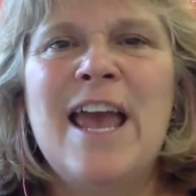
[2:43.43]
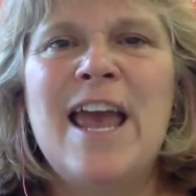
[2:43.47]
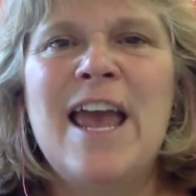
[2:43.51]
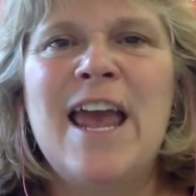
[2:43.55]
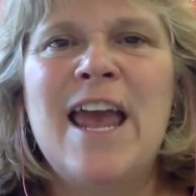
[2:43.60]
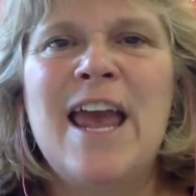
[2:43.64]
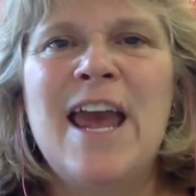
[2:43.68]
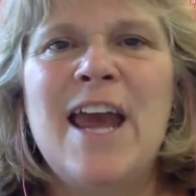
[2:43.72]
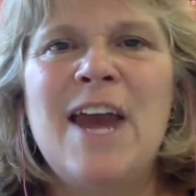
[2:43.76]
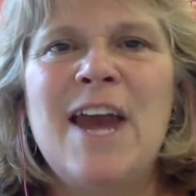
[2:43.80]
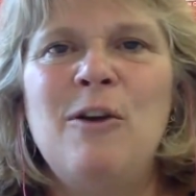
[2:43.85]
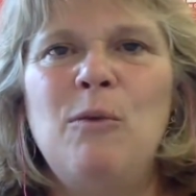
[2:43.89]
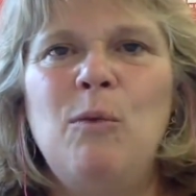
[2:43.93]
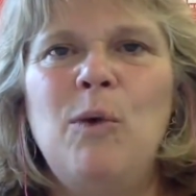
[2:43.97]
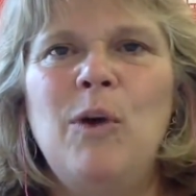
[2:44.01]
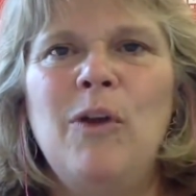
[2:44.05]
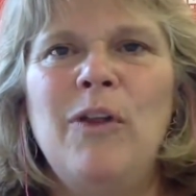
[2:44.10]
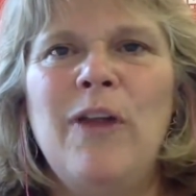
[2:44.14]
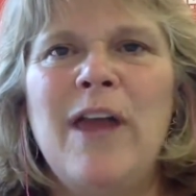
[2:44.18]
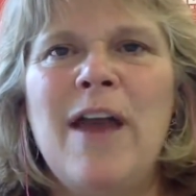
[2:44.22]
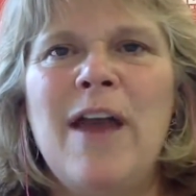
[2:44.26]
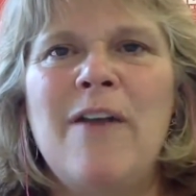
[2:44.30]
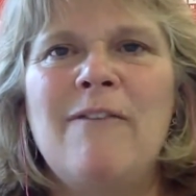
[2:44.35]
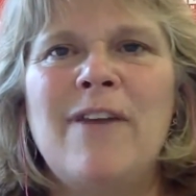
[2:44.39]
And will
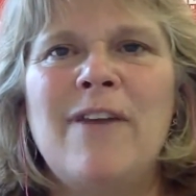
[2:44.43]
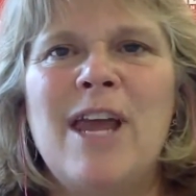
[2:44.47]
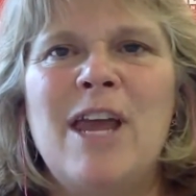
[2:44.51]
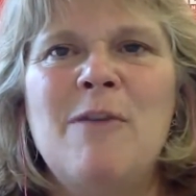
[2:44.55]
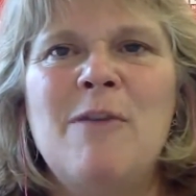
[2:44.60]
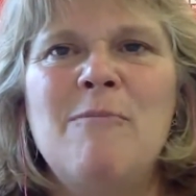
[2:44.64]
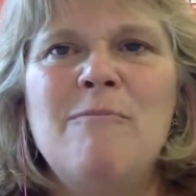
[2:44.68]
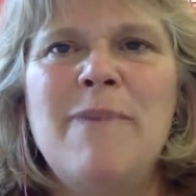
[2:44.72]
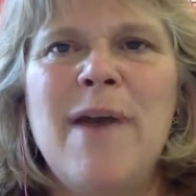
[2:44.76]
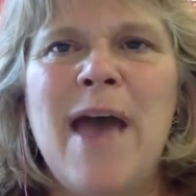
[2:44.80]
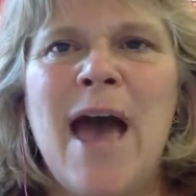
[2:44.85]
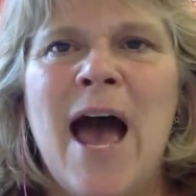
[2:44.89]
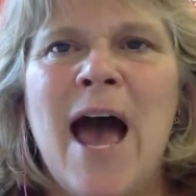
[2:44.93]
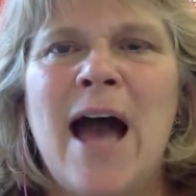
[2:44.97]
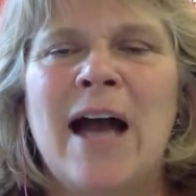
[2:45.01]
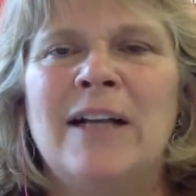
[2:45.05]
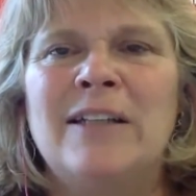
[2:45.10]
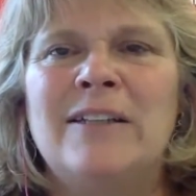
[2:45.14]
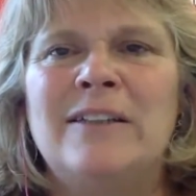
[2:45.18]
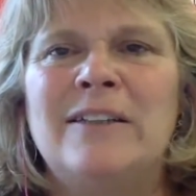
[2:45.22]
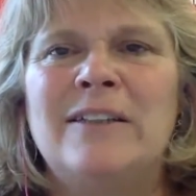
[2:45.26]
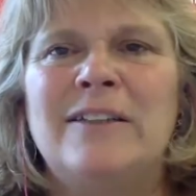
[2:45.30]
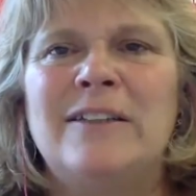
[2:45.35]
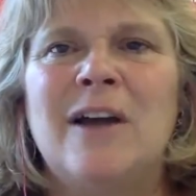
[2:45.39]
they have
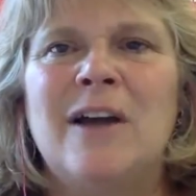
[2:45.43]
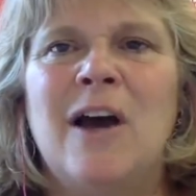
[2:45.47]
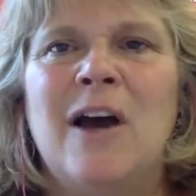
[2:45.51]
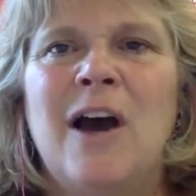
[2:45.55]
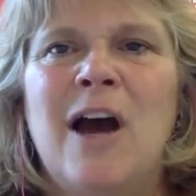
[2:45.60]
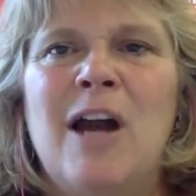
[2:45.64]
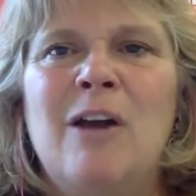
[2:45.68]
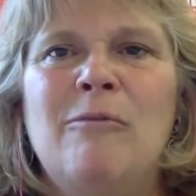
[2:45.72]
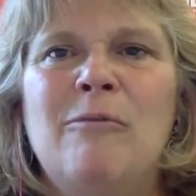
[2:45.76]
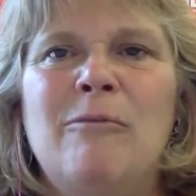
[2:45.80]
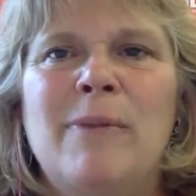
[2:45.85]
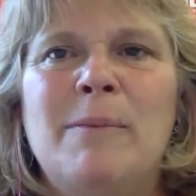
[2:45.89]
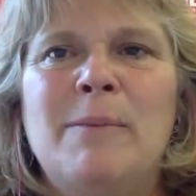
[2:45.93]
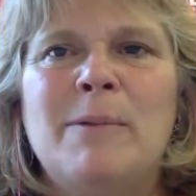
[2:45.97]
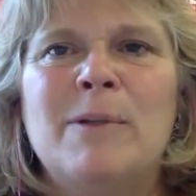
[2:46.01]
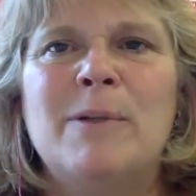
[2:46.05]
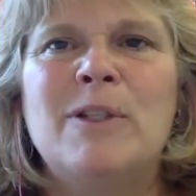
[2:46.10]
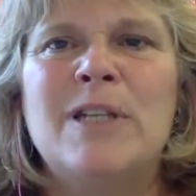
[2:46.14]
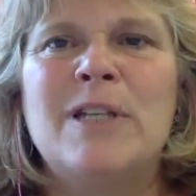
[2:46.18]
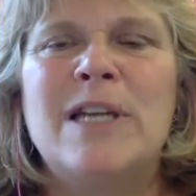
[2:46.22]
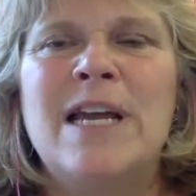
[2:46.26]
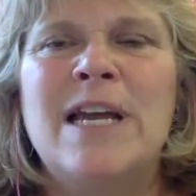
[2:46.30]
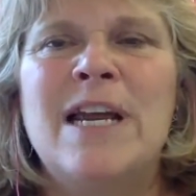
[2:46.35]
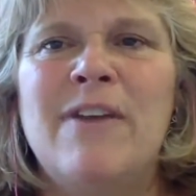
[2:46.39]
impact on people's
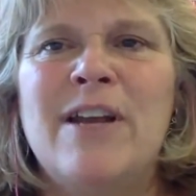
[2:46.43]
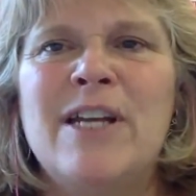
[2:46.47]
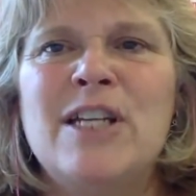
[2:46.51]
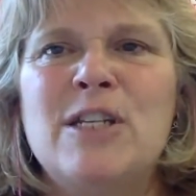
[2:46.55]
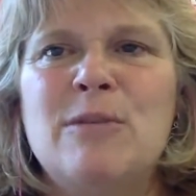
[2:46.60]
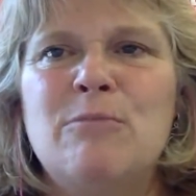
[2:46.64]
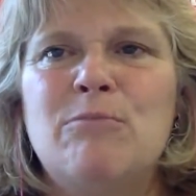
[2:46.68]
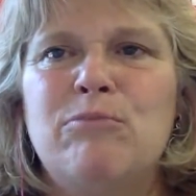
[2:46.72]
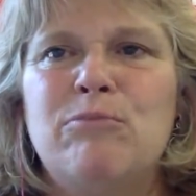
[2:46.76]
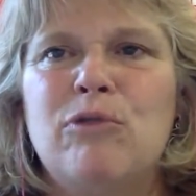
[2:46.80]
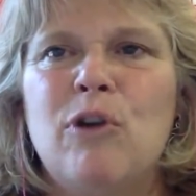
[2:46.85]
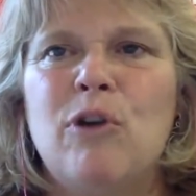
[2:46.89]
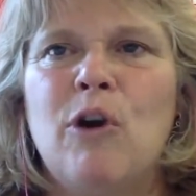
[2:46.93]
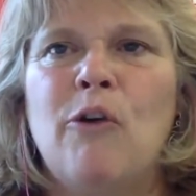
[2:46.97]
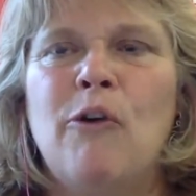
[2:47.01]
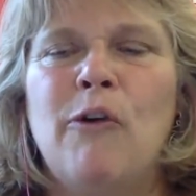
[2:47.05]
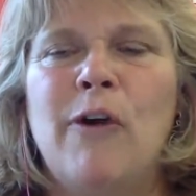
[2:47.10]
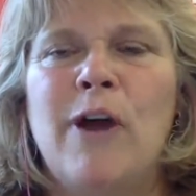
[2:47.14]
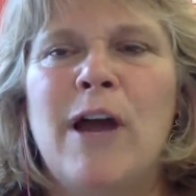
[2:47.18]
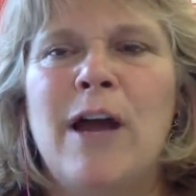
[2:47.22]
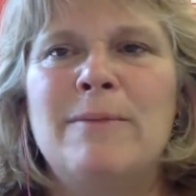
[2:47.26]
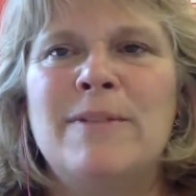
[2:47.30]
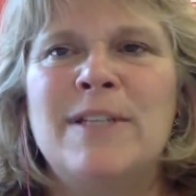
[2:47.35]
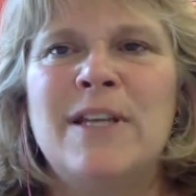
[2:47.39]
innovation
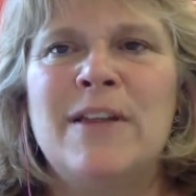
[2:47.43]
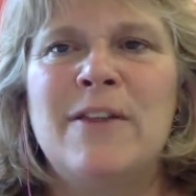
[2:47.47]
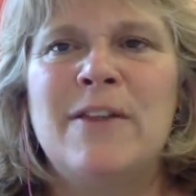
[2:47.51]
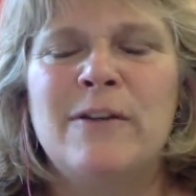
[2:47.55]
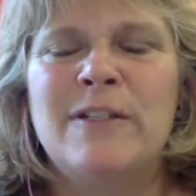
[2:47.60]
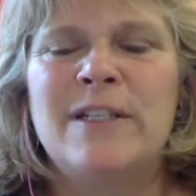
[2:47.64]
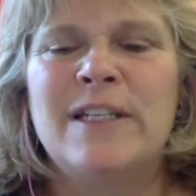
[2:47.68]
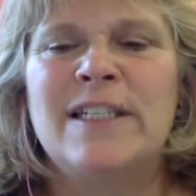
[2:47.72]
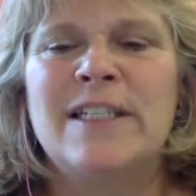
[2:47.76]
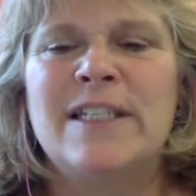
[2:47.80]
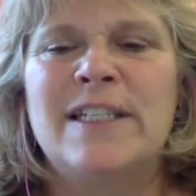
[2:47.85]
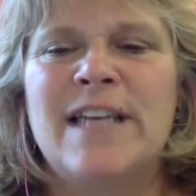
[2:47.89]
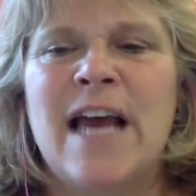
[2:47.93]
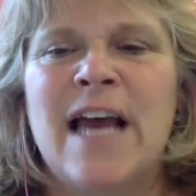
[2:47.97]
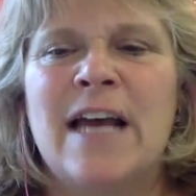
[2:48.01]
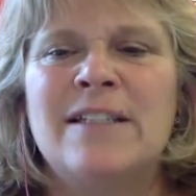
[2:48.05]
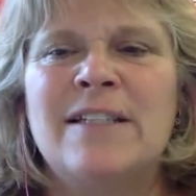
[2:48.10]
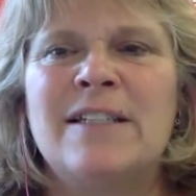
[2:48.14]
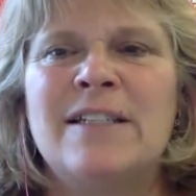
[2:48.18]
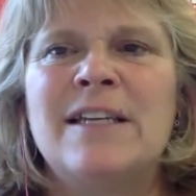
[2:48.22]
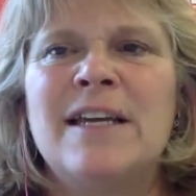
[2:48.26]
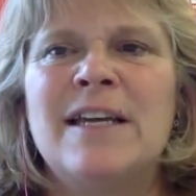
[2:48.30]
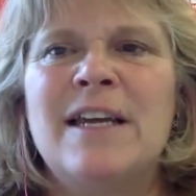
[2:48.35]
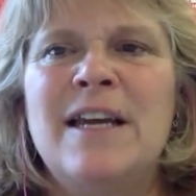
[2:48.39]
programs and their
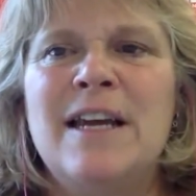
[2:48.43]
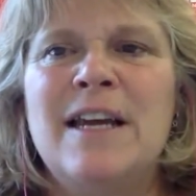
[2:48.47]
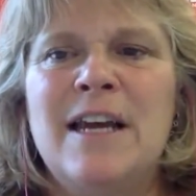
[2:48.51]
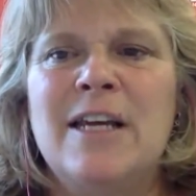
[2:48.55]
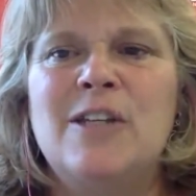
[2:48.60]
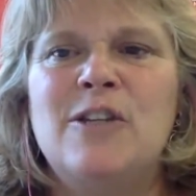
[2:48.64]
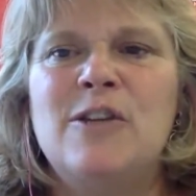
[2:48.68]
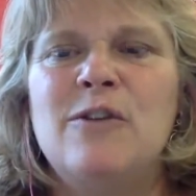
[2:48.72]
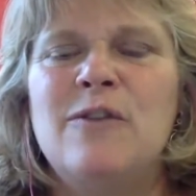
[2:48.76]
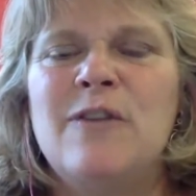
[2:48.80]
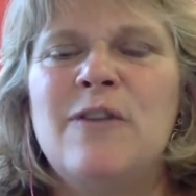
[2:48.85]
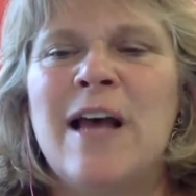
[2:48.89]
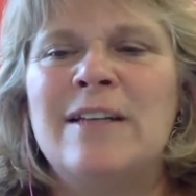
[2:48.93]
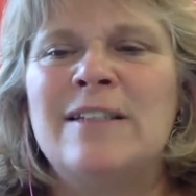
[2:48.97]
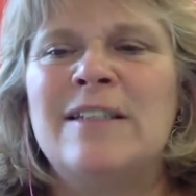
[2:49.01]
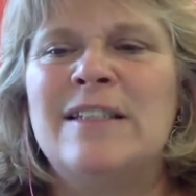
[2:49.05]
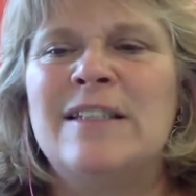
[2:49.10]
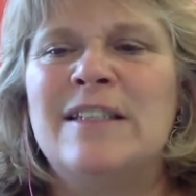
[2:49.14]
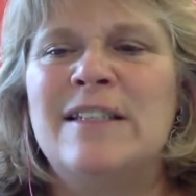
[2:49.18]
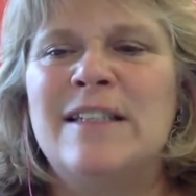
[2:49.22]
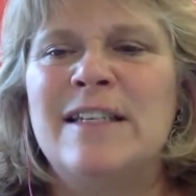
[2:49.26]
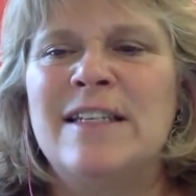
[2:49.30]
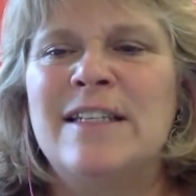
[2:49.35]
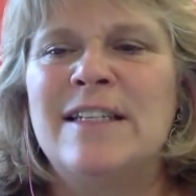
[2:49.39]
success in
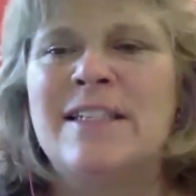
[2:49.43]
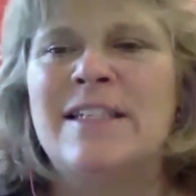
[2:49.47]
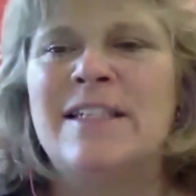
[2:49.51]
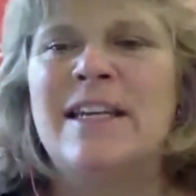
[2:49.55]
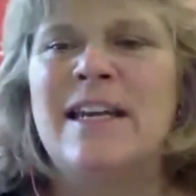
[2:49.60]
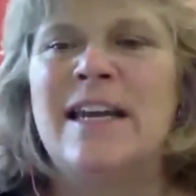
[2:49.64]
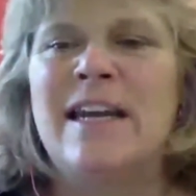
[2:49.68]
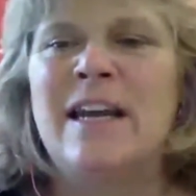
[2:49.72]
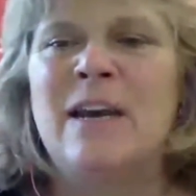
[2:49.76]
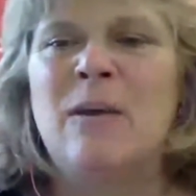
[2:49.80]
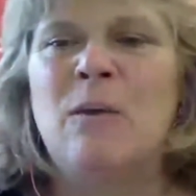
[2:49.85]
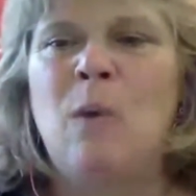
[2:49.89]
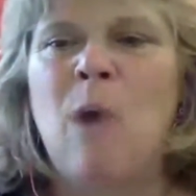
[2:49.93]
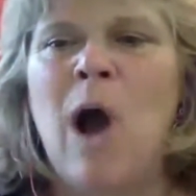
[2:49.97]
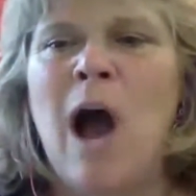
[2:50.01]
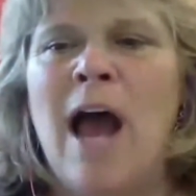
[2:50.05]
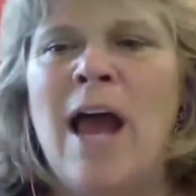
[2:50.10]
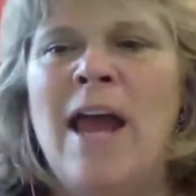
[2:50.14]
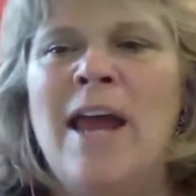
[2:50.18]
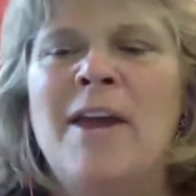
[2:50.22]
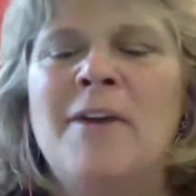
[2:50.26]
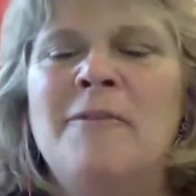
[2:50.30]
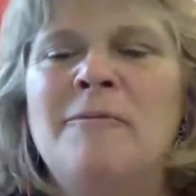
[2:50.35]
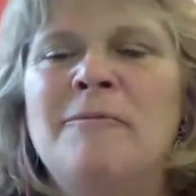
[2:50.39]
2016, and why?